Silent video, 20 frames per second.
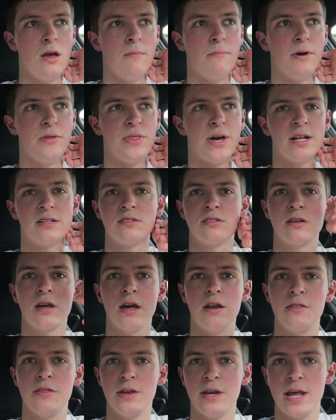But that's
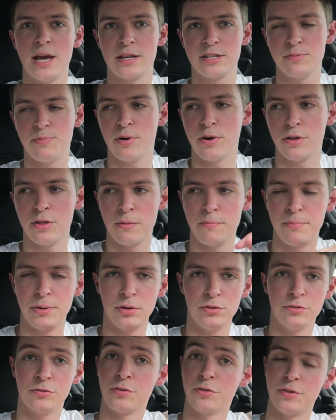kind of the next part of the
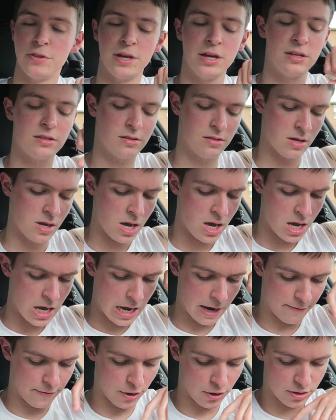build for this.
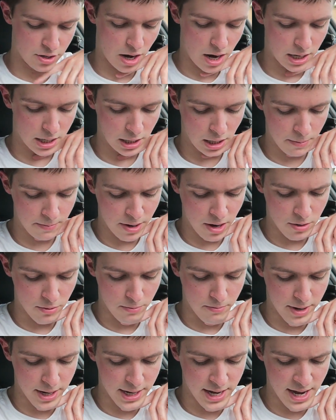If you're talking about
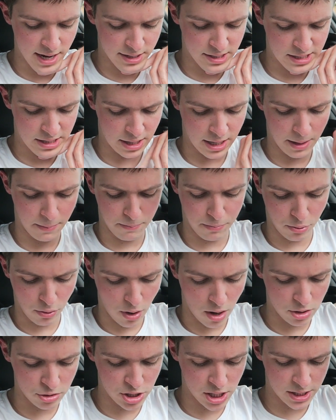my next, like,
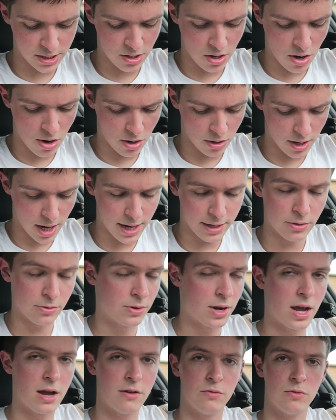project car, I
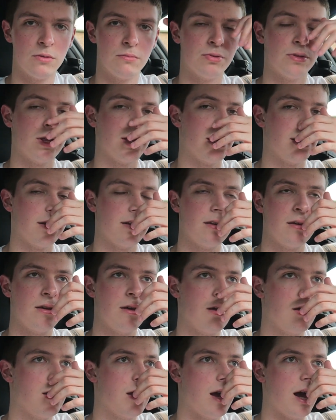don't have one planned.
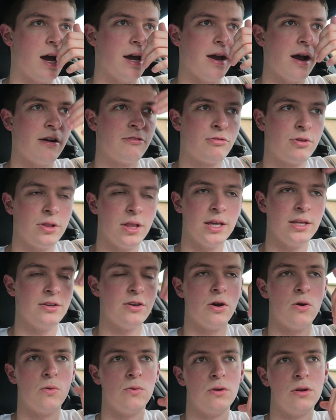I really
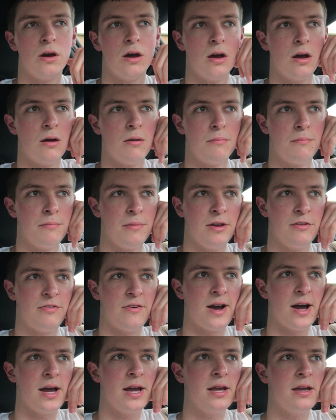don't. If
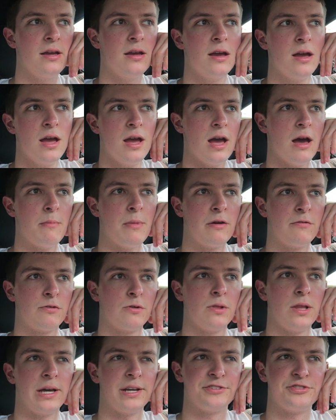I am
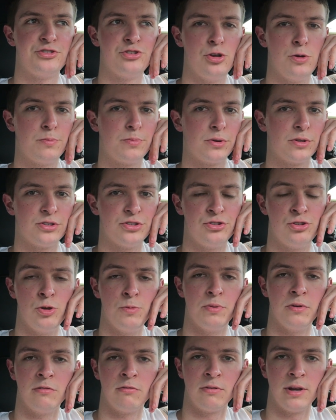ever, like, super
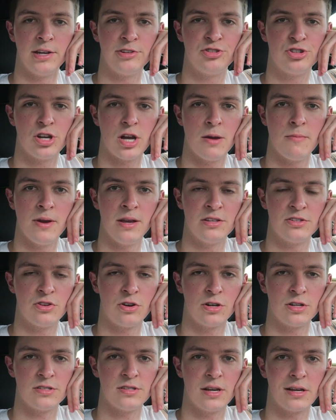stupid rich, I may
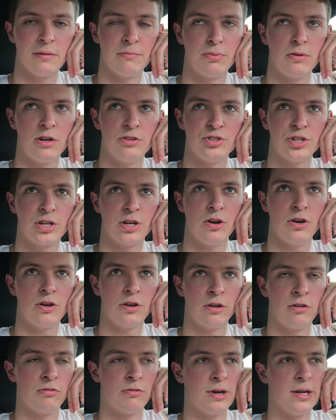start a second project car
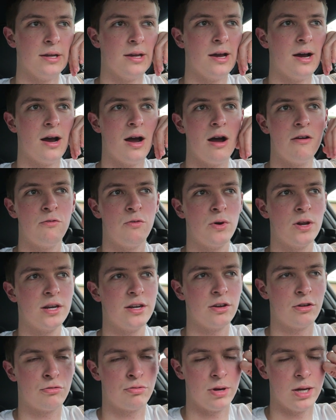and create, I've
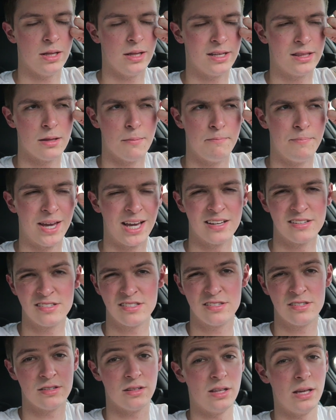wanted to create, like, the
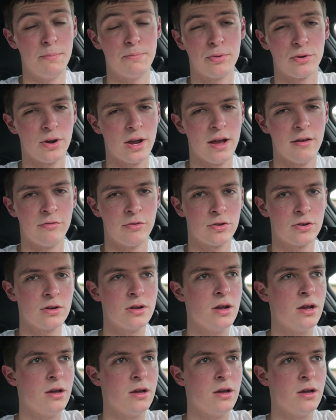biggest sleeper ever.